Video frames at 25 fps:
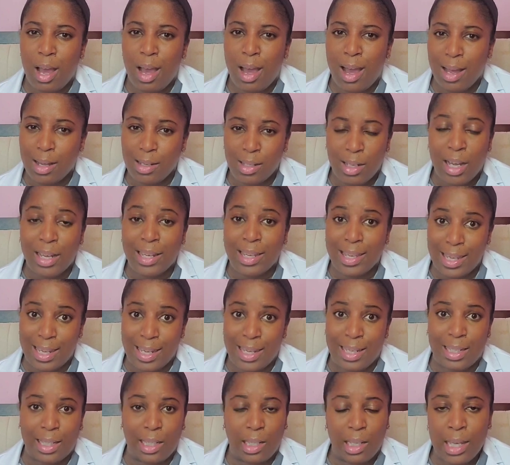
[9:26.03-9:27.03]

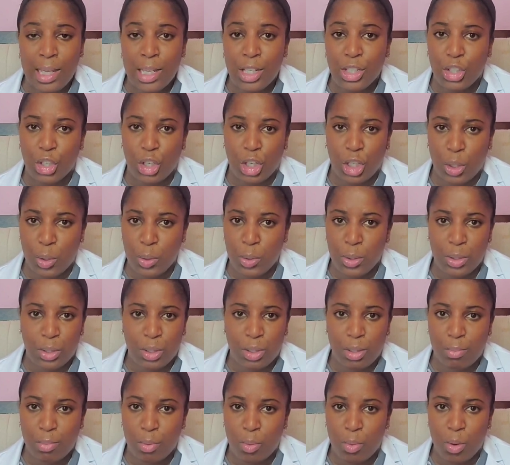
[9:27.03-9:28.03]
again, Leaks are closest
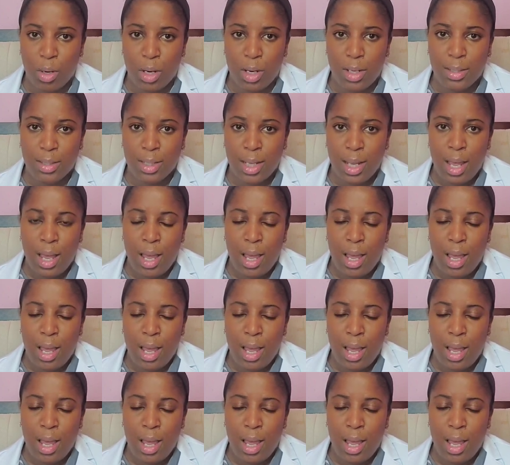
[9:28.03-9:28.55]
to boards.